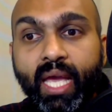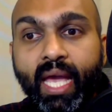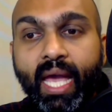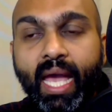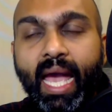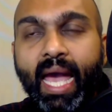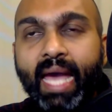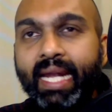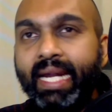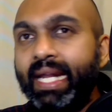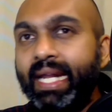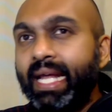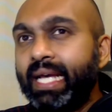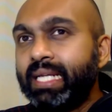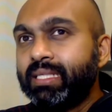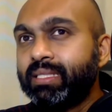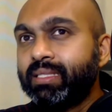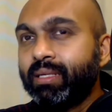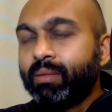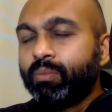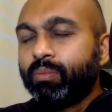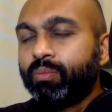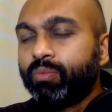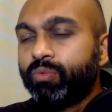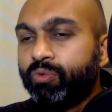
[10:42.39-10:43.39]
and it has
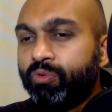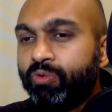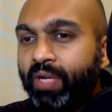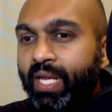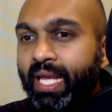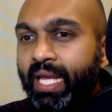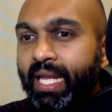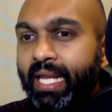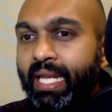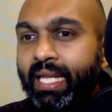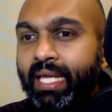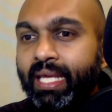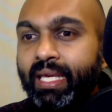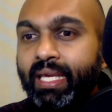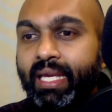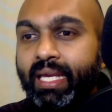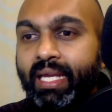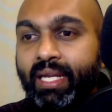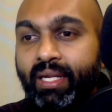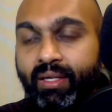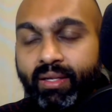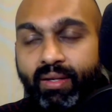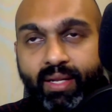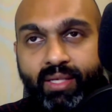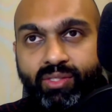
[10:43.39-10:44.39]
some really
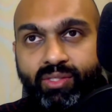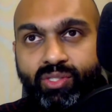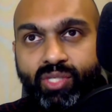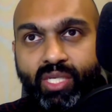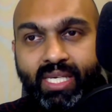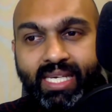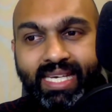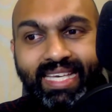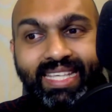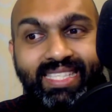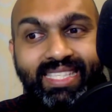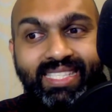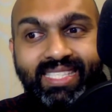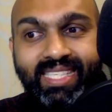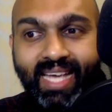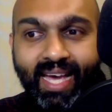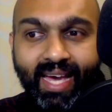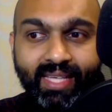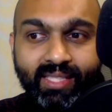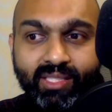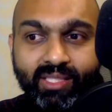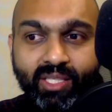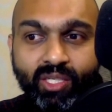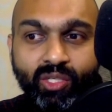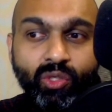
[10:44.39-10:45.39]
interesting
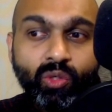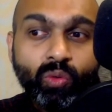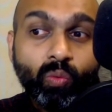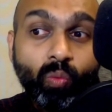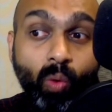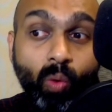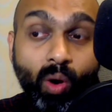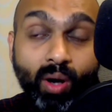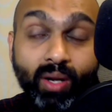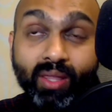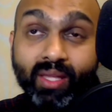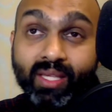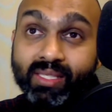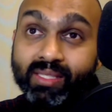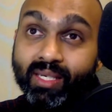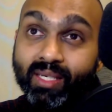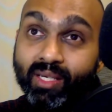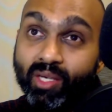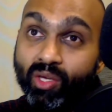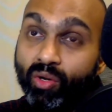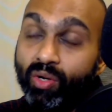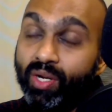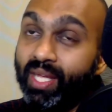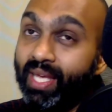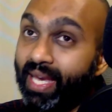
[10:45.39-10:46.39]
insights into what the
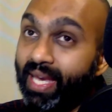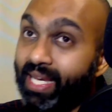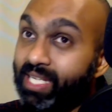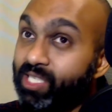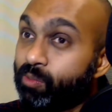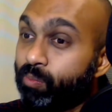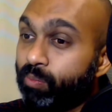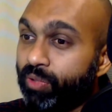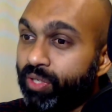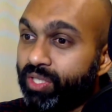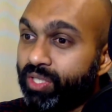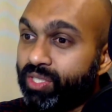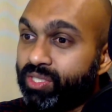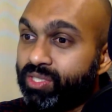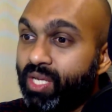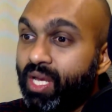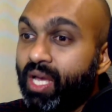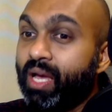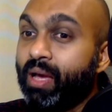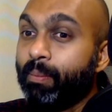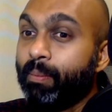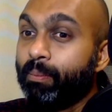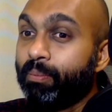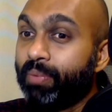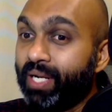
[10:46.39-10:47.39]
security experts
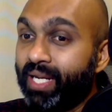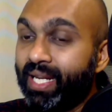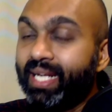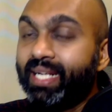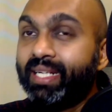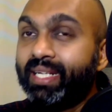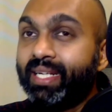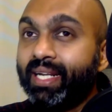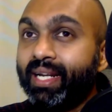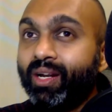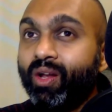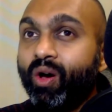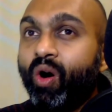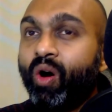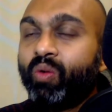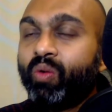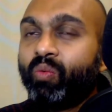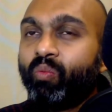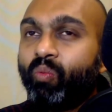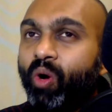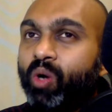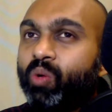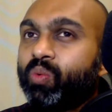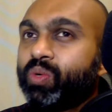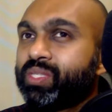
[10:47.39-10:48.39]
predicted on
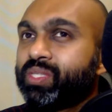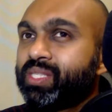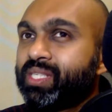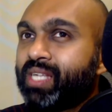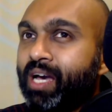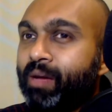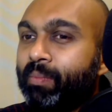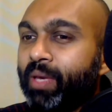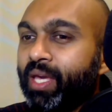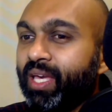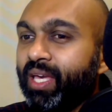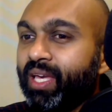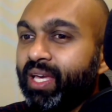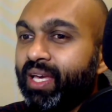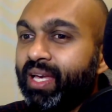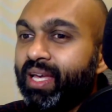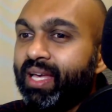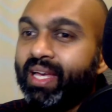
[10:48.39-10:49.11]
what was coming